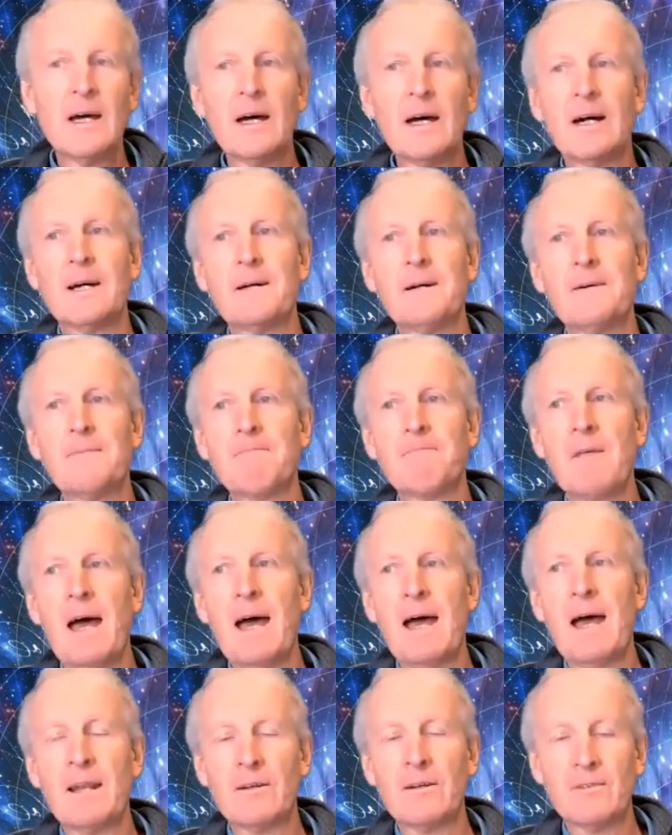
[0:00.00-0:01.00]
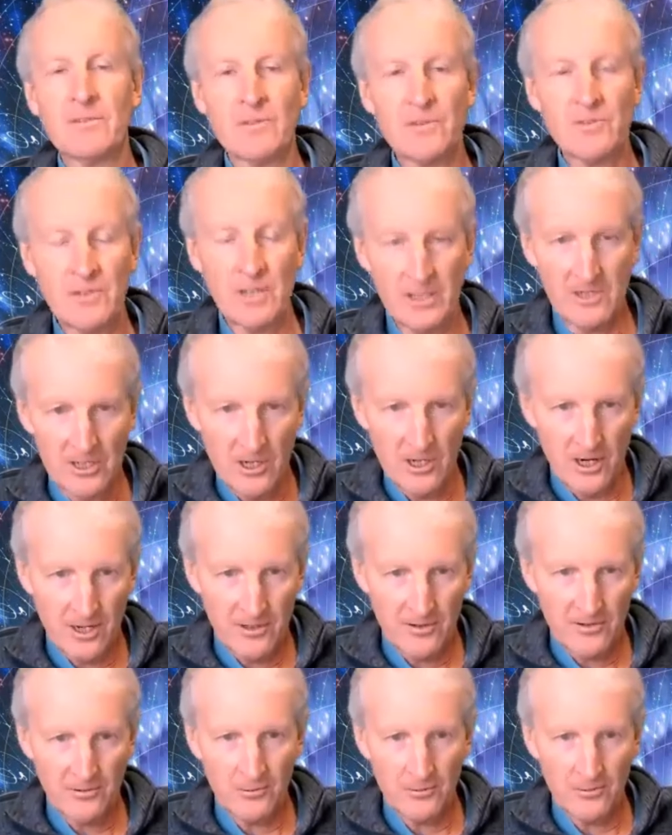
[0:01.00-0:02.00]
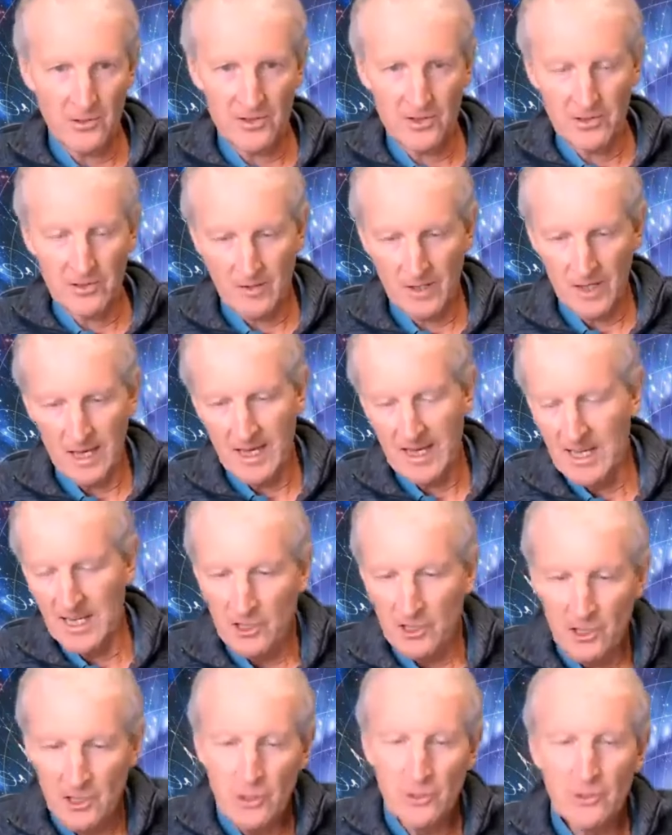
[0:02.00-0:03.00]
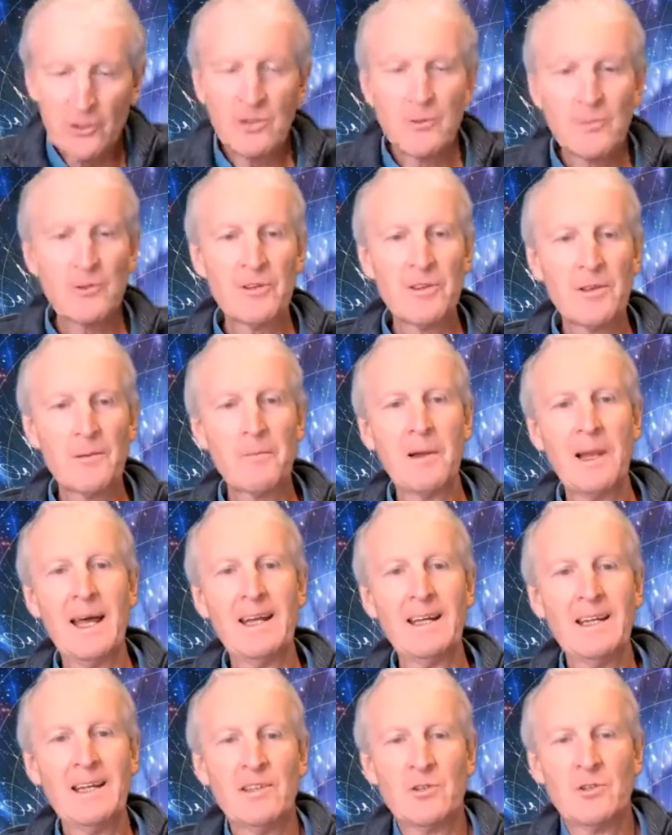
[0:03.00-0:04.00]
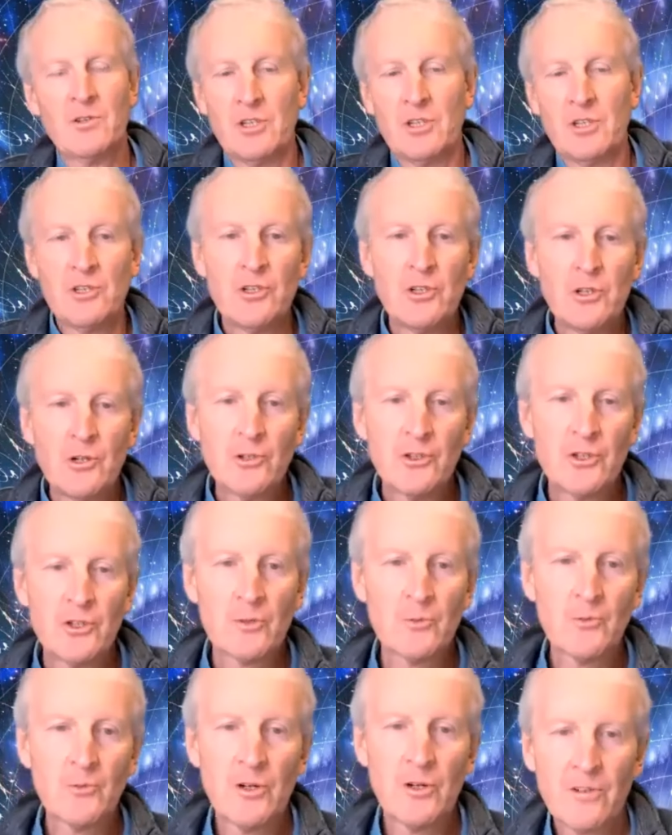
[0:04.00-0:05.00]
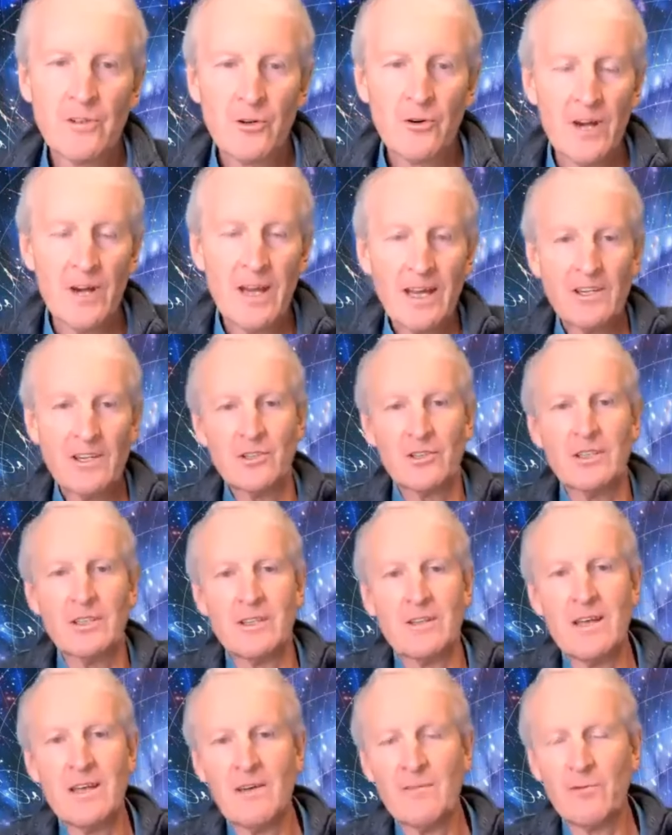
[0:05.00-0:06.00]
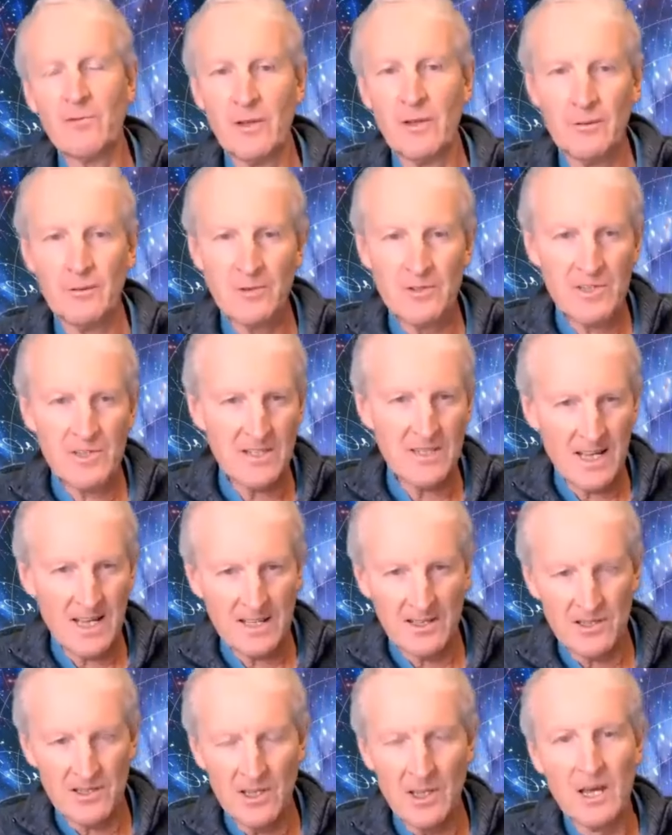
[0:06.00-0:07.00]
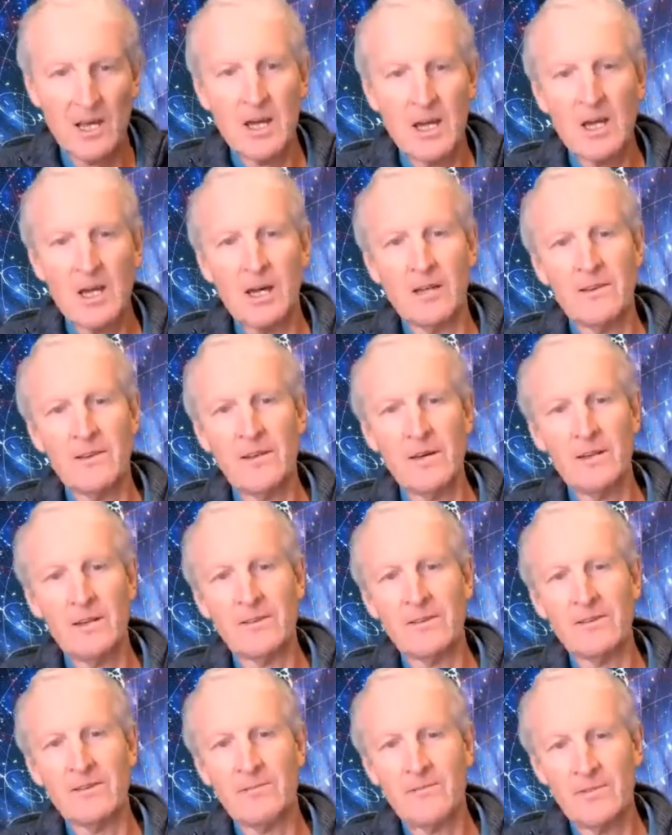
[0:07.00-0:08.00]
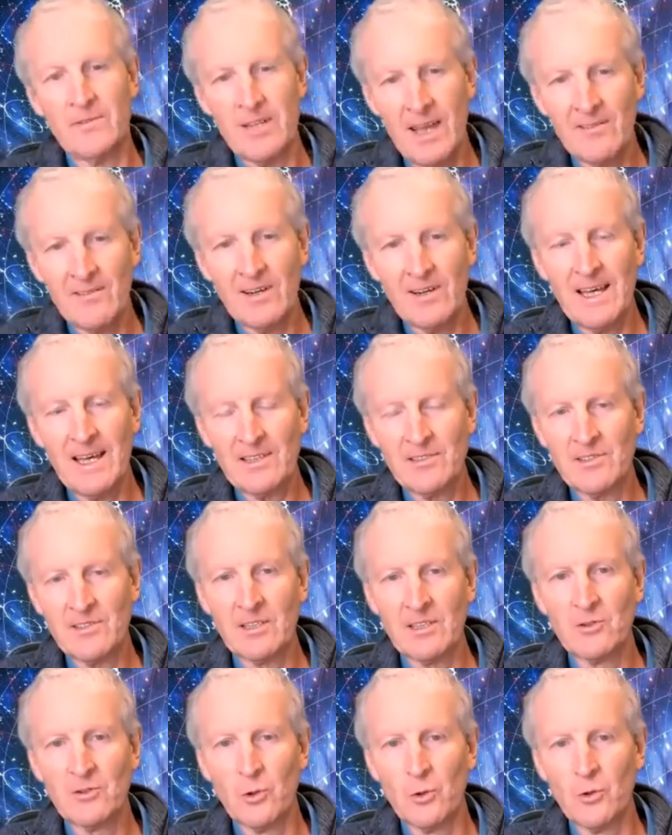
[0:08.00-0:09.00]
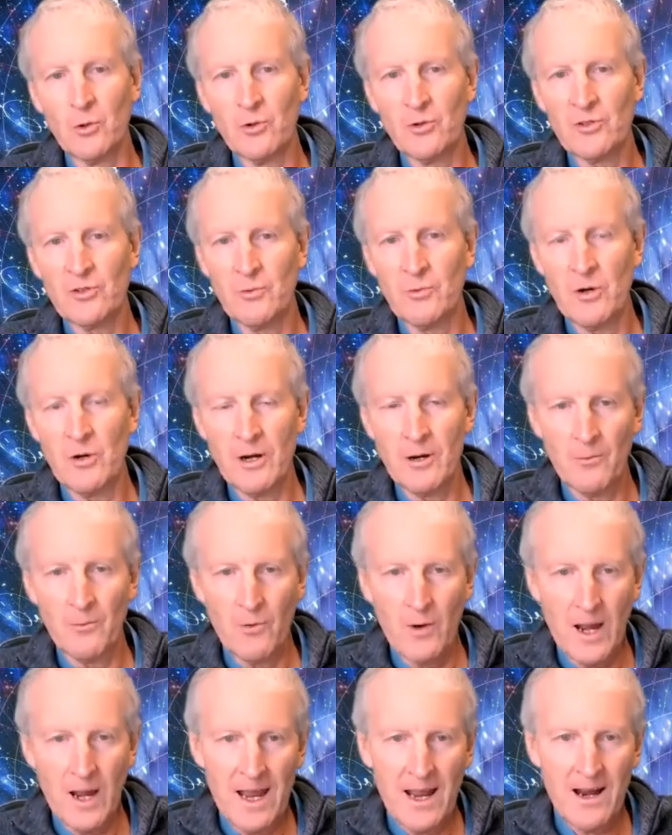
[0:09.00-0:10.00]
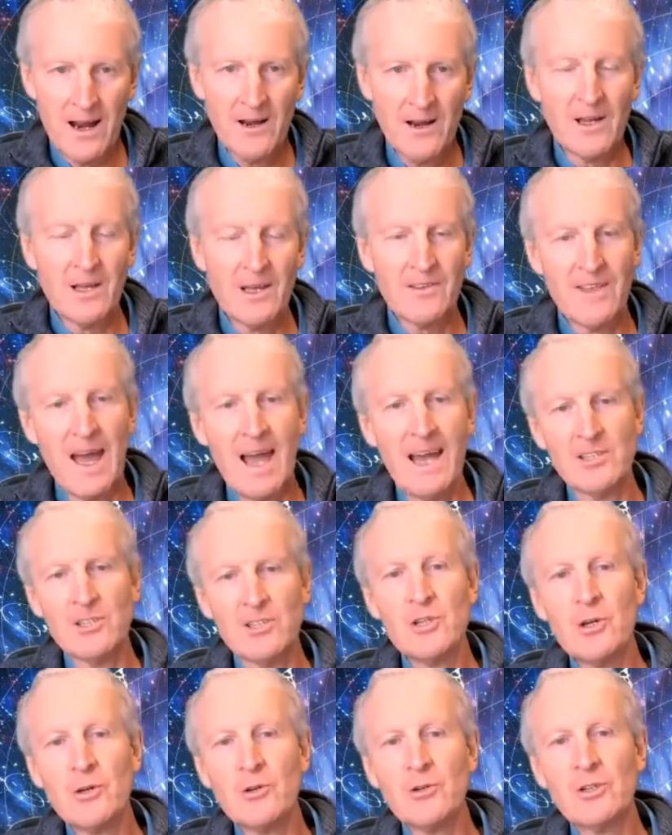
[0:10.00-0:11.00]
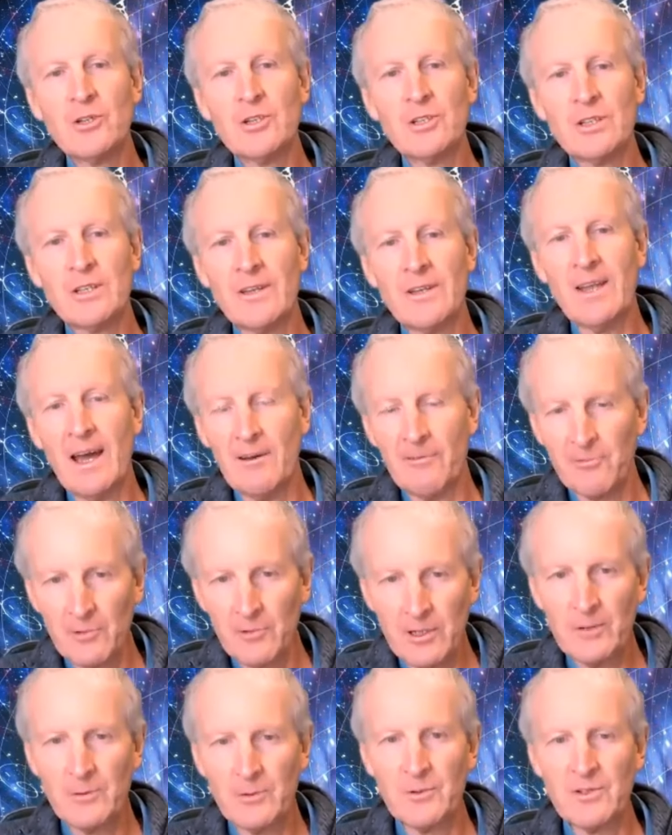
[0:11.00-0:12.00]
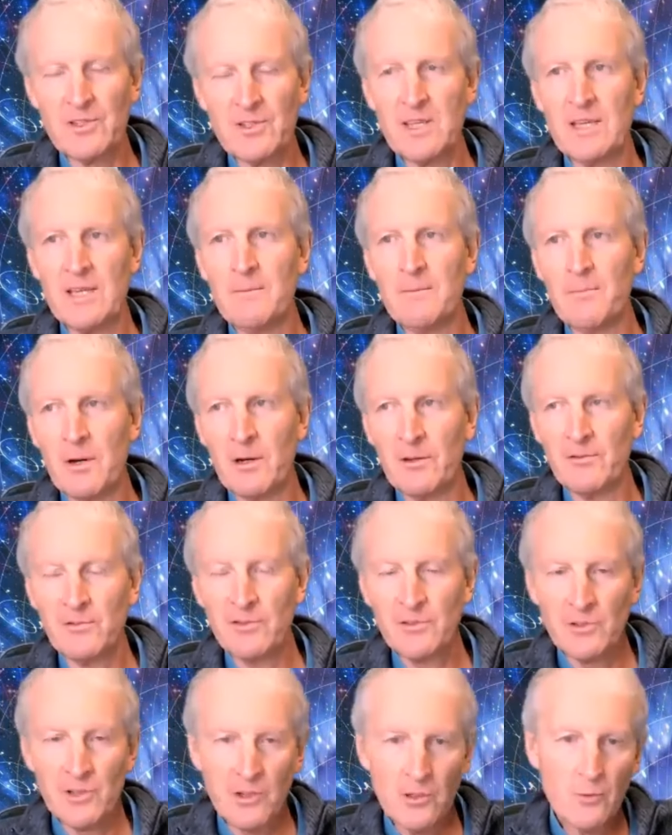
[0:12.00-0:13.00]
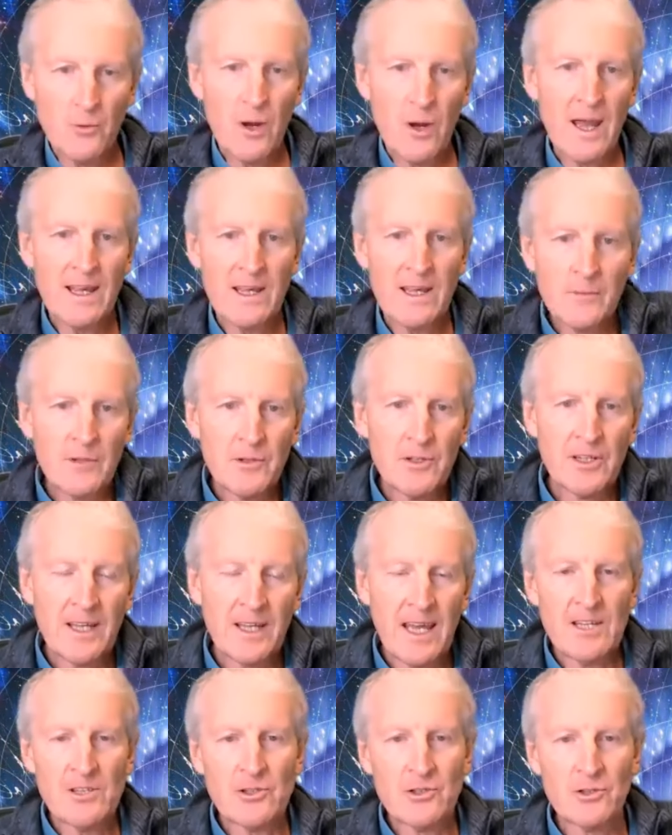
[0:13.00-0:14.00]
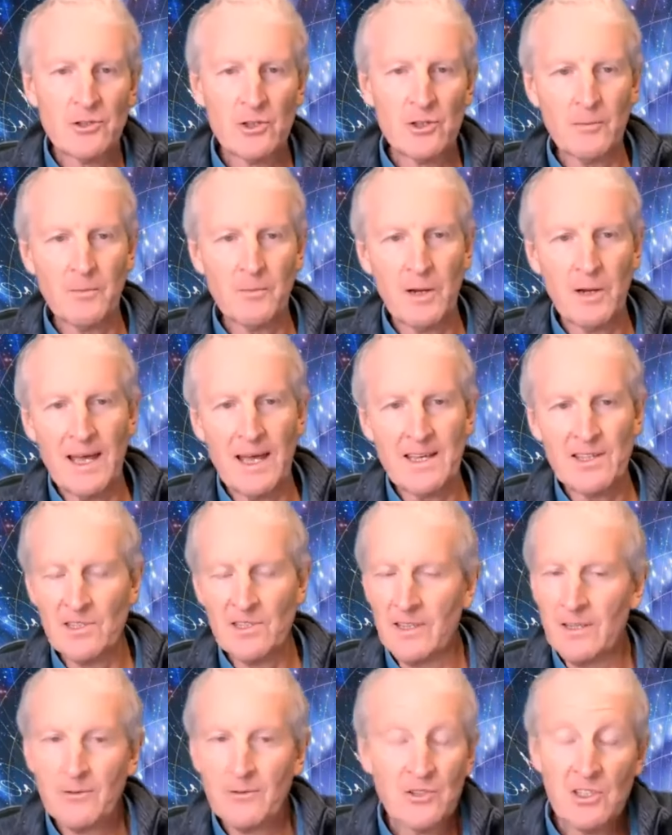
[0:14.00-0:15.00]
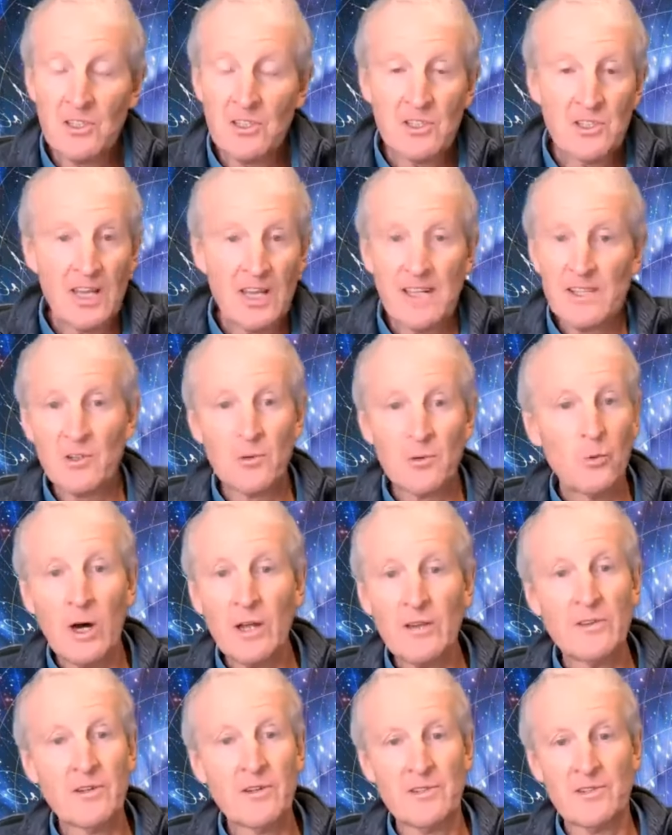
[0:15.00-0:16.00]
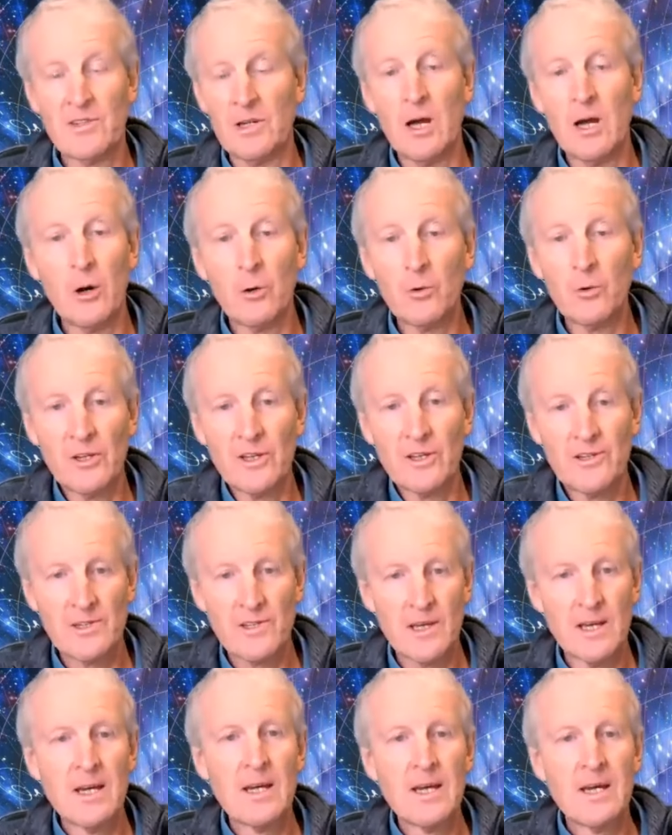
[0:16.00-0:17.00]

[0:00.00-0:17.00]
Um, and that the earth was uh, in union with the planets, in union with creation, and therefore there was a sense that the everlasting doors were where that union that frequency, both two-way communication took place. And there was this sense of oneness and wholeness.